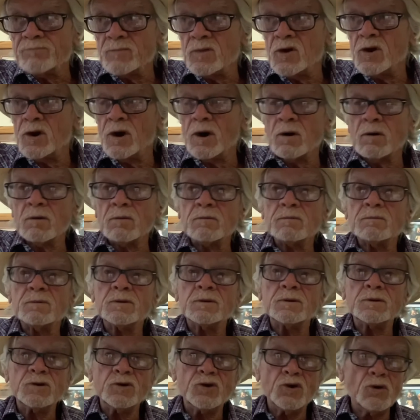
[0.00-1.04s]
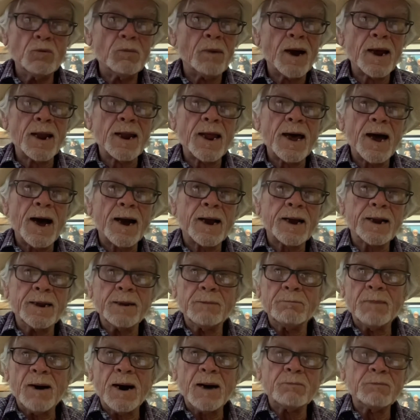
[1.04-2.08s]
you know, you may like it.
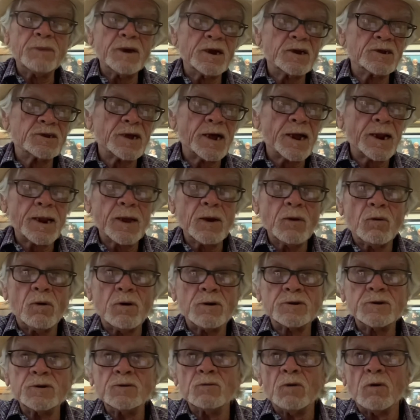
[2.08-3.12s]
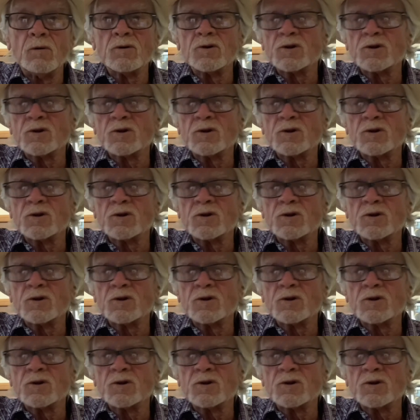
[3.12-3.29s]
It might be exactly what you want,